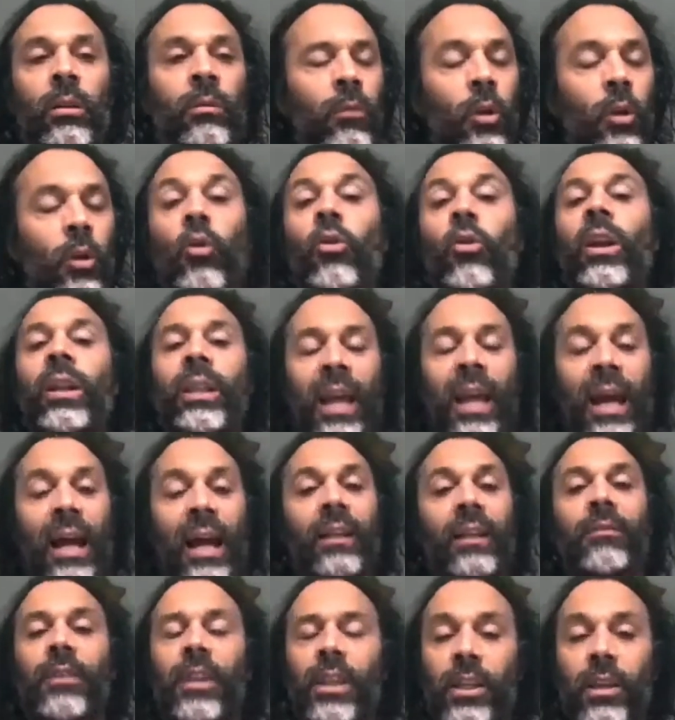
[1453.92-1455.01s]
already had
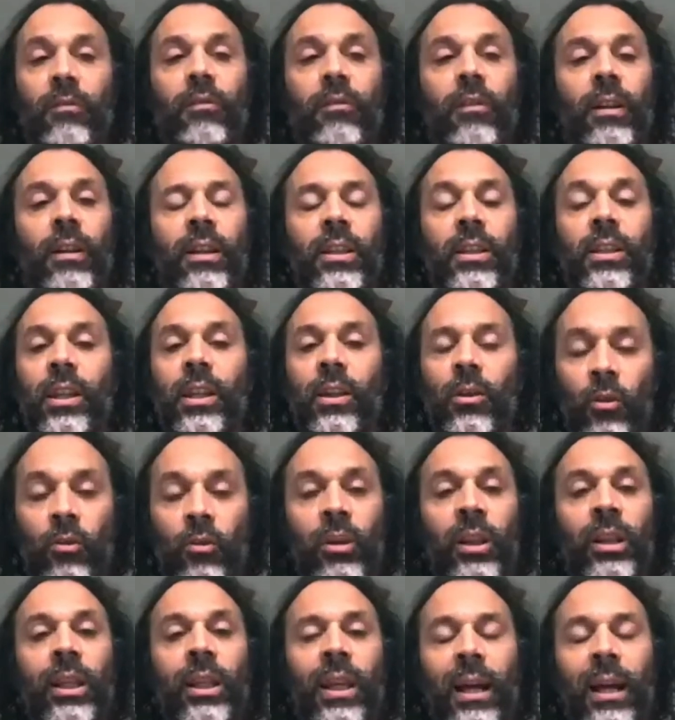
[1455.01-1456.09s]
this affinity,
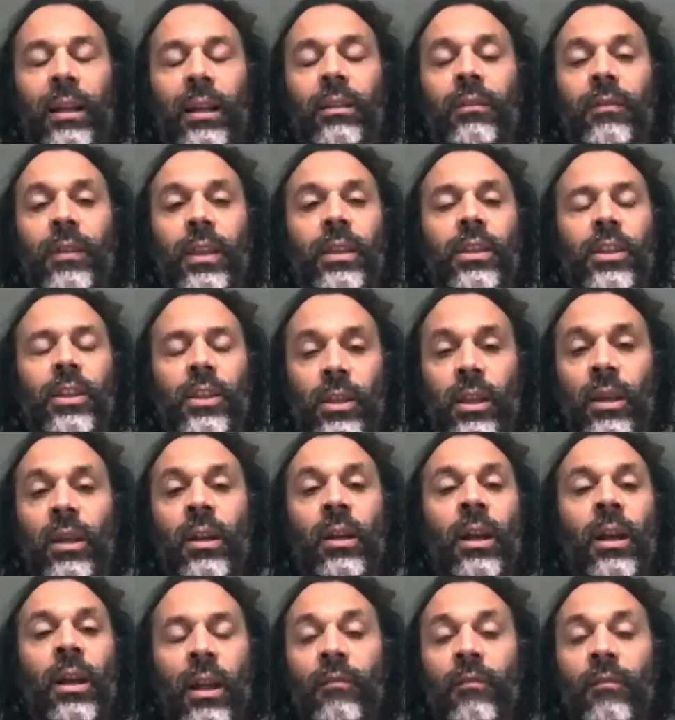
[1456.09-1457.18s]
already had this
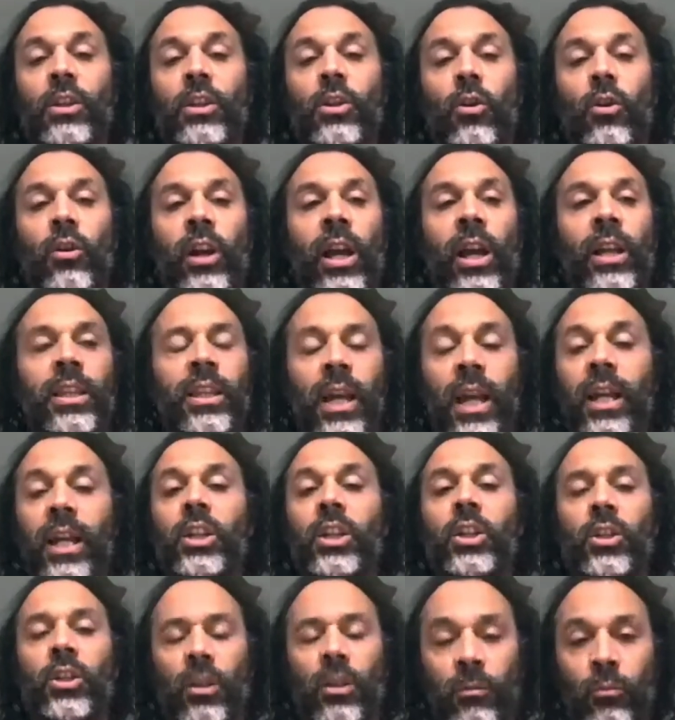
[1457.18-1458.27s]

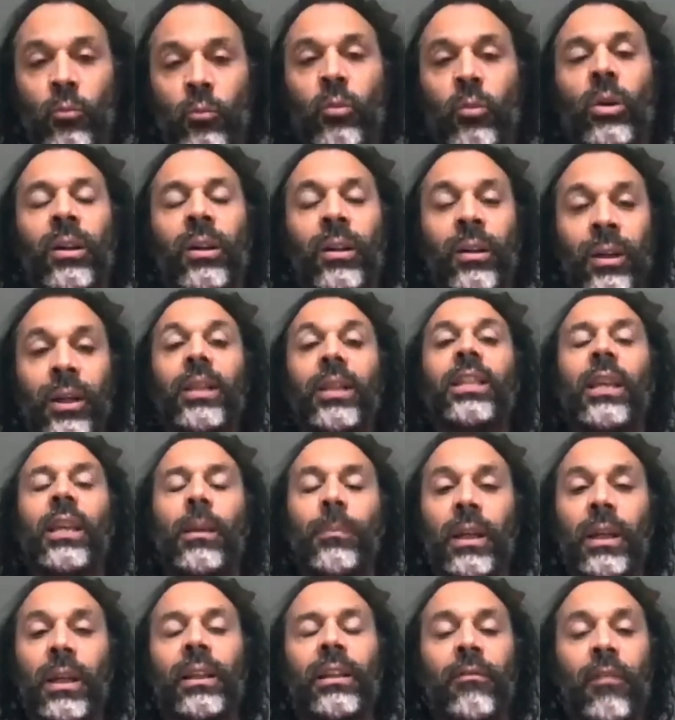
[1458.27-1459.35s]
orientation, were
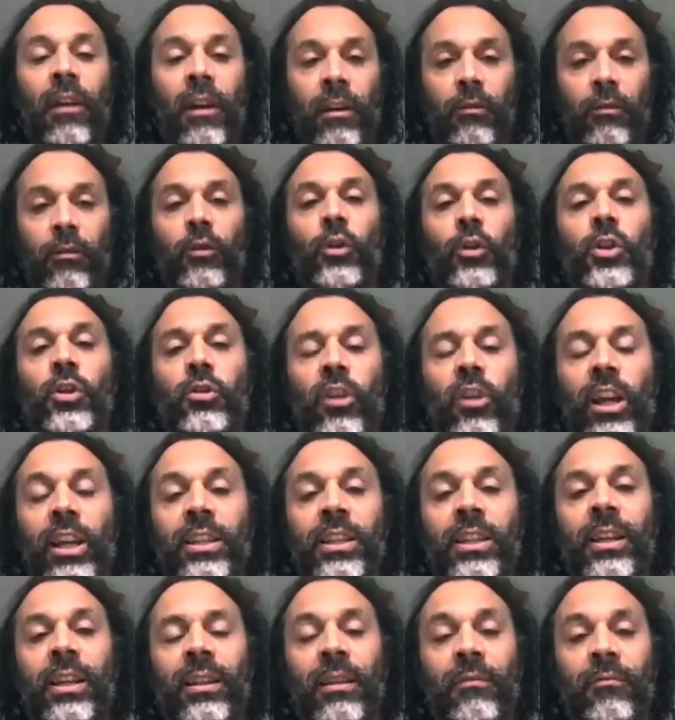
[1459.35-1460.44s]
typically very
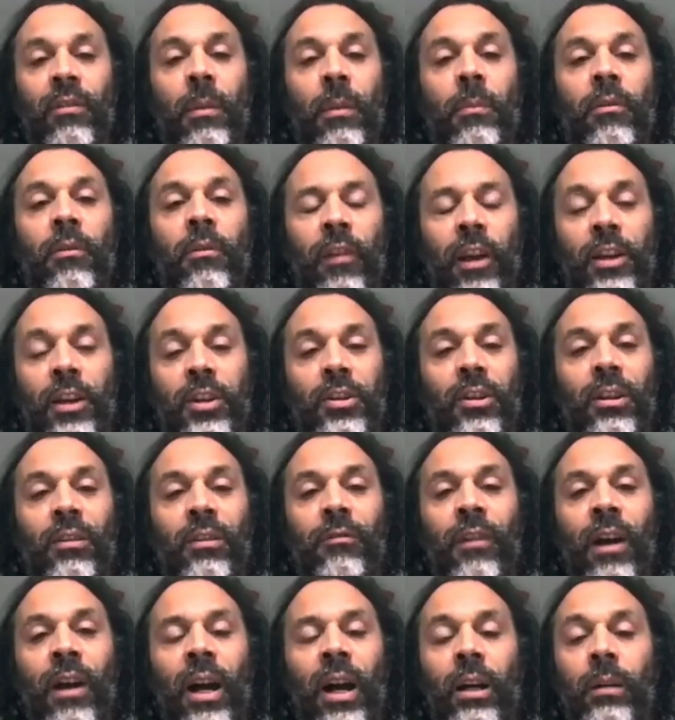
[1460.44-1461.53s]
frustrated in their professional
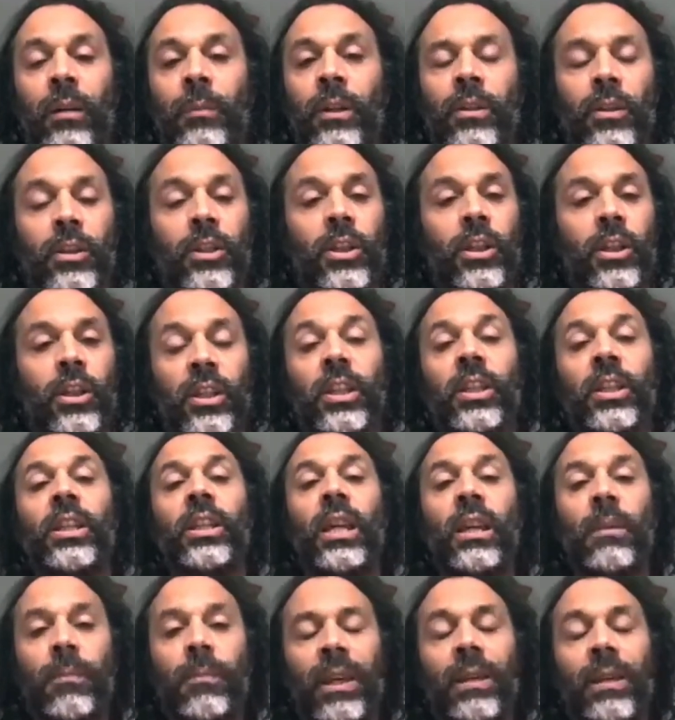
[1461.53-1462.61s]
environments, and to
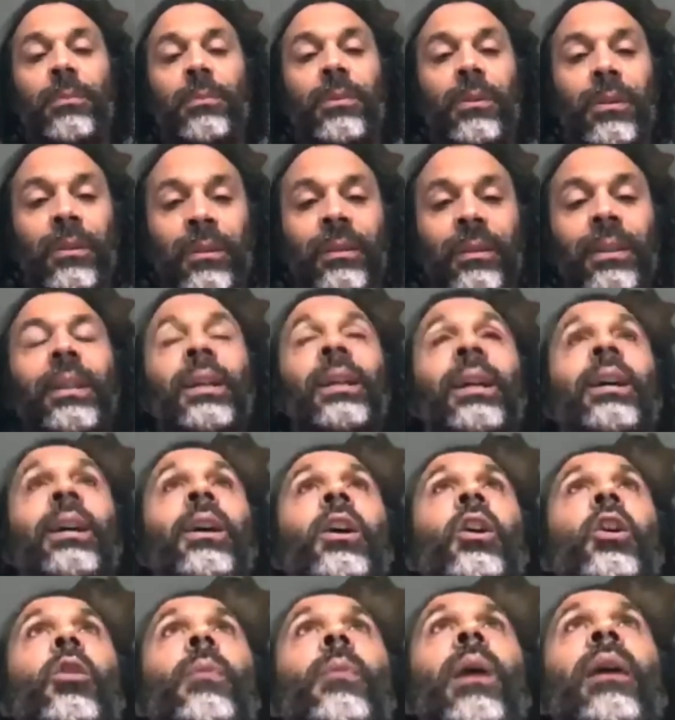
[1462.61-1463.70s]
see people
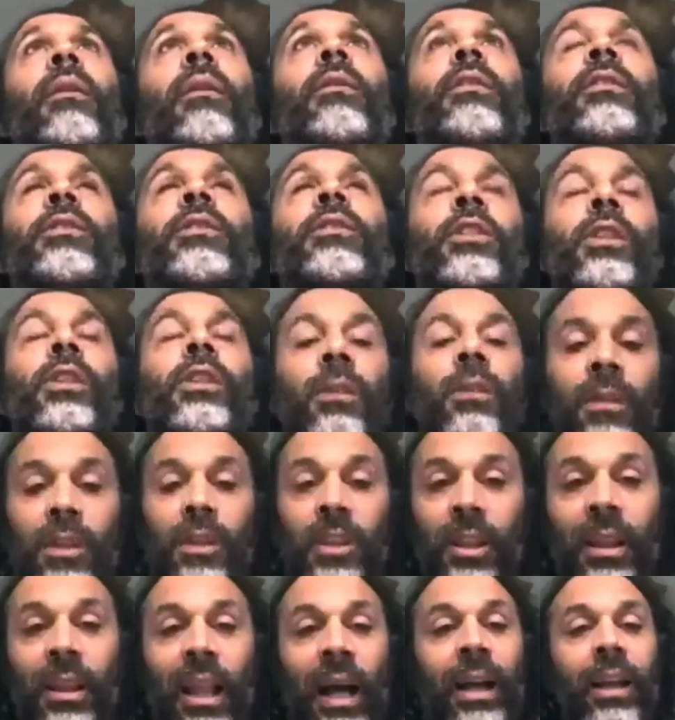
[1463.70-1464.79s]
come out and to
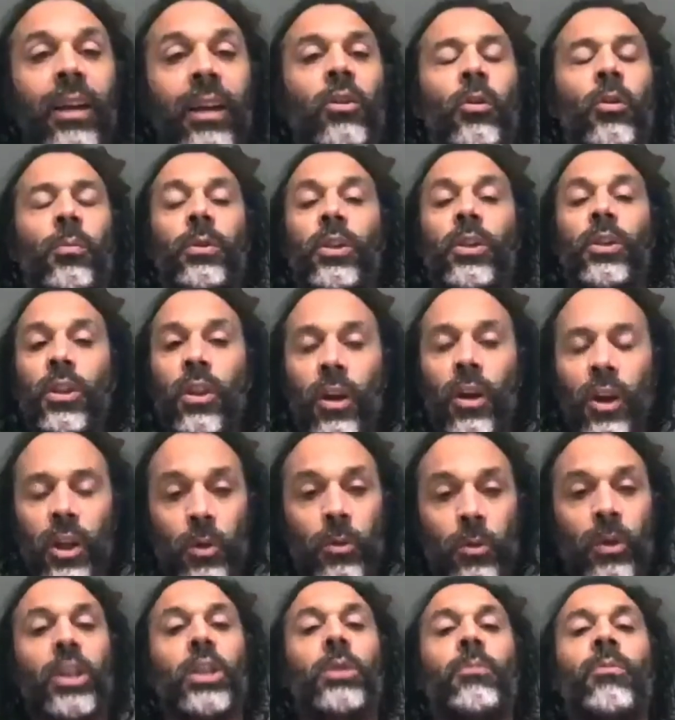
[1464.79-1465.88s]
lighten up and start to
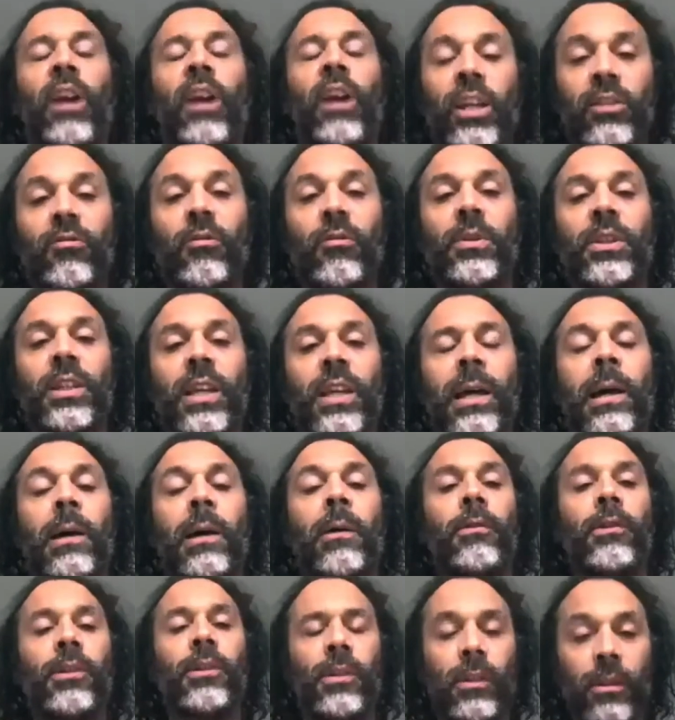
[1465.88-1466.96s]
express
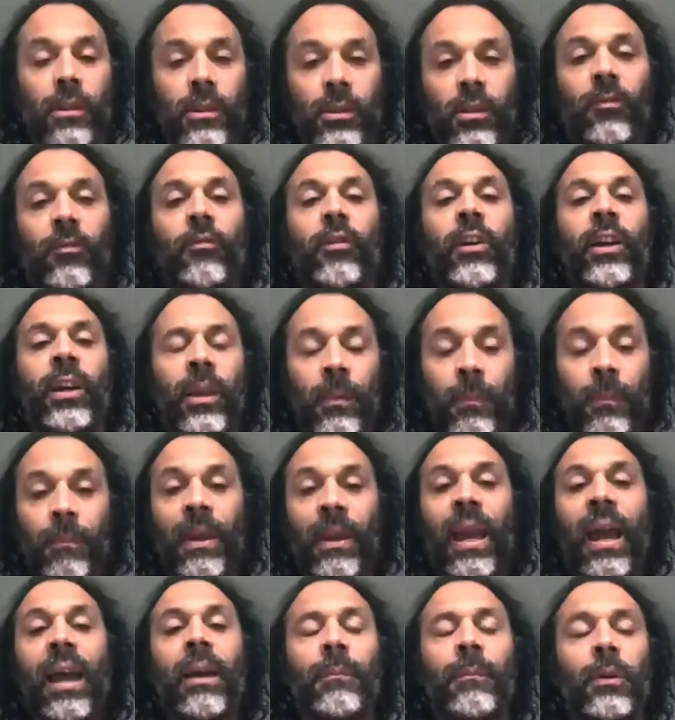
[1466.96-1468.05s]
themselves and to free and be
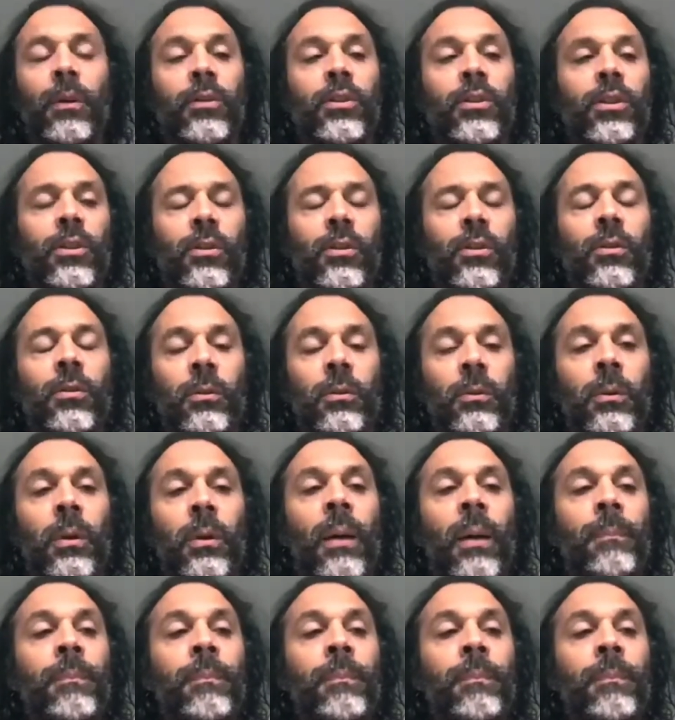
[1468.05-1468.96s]
able to